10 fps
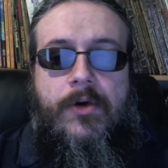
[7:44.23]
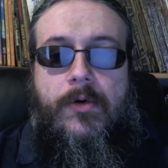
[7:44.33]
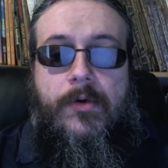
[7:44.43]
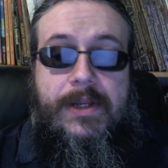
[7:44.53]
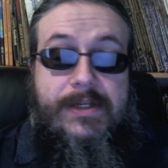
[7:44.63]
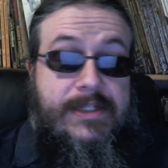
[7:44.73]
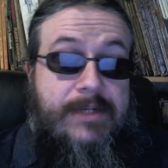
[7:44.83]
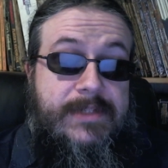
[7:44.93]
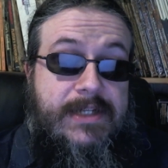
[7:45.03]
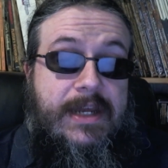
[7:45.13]
or in
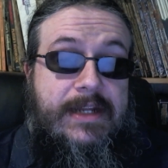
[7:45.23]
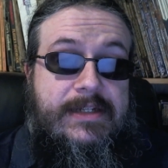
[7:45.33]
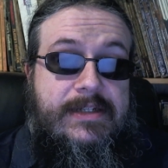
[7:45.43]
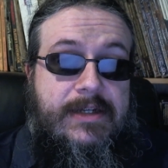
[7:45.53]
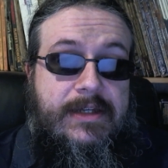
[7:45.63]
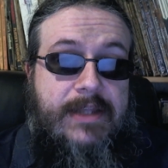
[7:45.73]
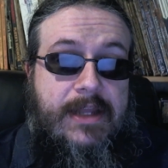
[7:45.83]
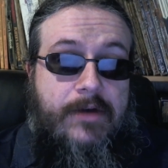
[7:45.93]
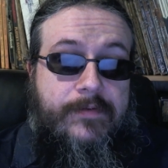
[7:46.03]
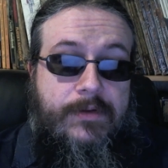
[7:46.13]
some sites
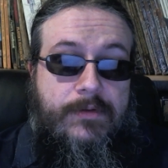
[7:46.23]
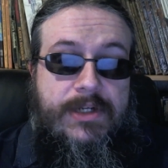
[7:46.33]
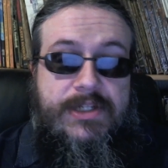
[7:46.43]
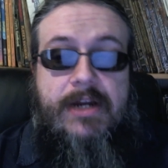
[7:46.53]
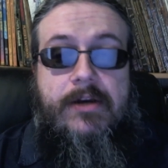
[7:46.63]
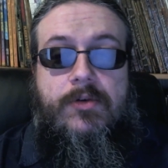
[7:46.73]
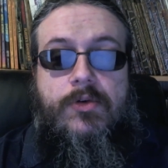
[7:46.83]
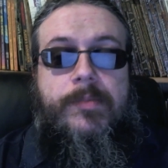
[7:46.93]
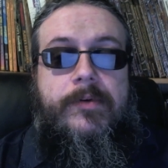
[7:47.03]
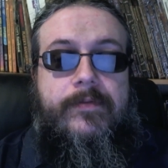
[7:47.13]
they offer you an entire
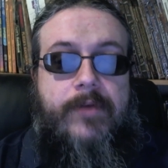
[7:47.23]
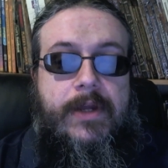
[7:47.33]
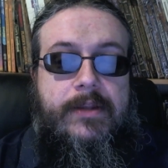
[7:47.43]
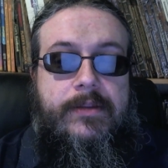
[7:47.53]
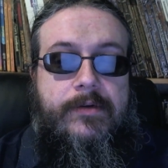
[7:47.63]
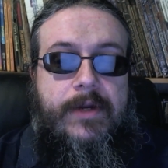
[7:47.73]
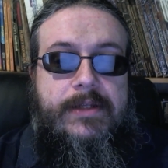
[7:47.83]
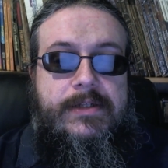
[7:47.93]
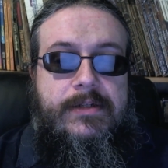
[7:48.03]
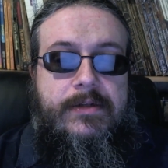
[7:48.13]
group of
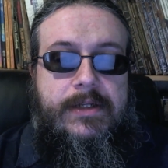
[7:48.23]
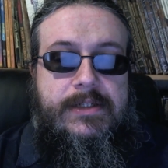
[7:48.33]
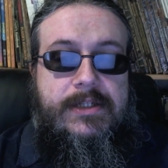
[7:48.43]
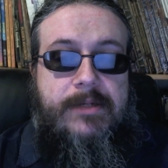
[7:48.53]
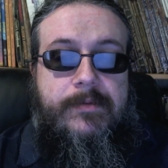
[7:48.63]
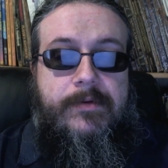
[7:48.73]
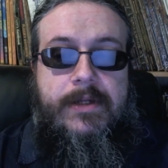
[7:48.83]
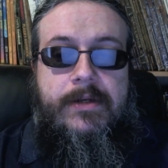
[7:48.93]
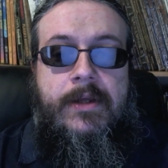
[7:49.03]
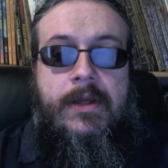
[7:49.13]
threads, like a
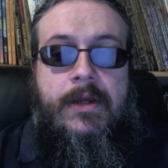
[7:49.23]
sub-thread,